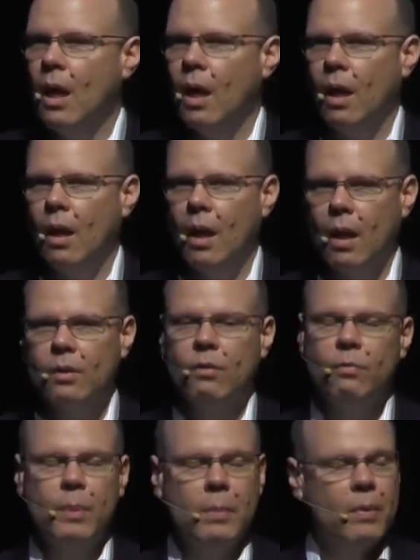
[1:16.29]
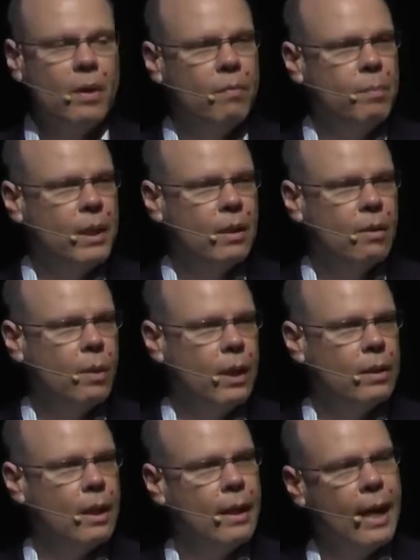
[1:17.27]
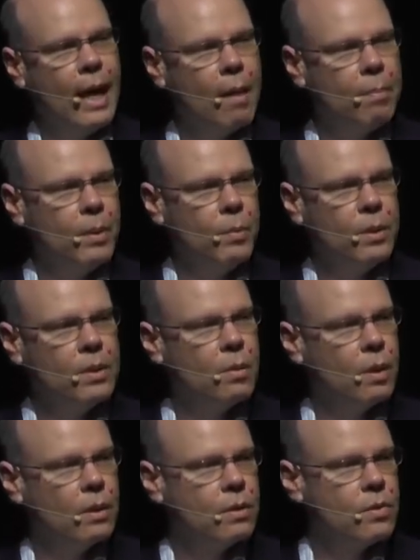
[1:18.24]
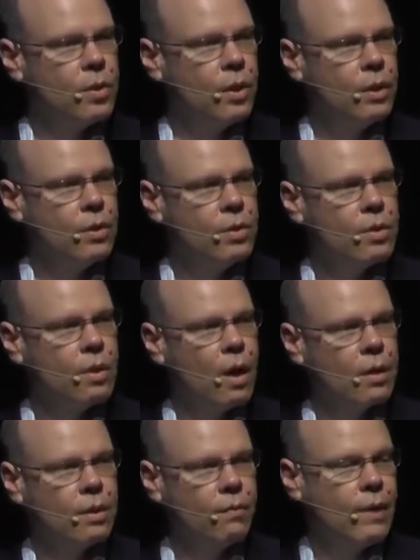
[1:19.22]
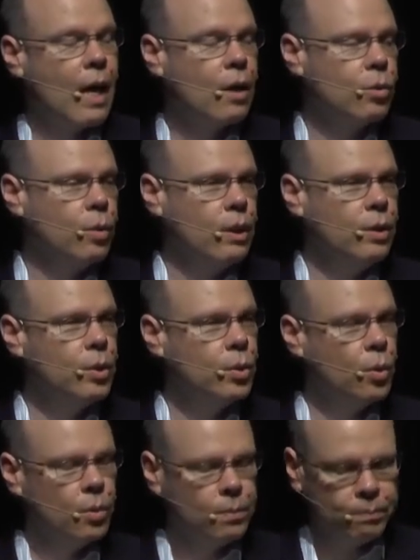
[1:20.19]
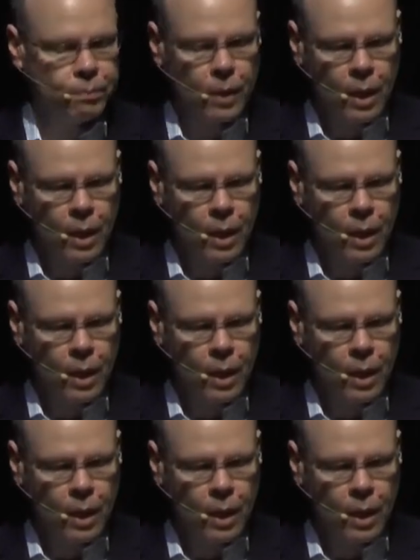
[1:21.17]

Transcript: a lot of people have been quite unhappy with what certain stocks have actually shown.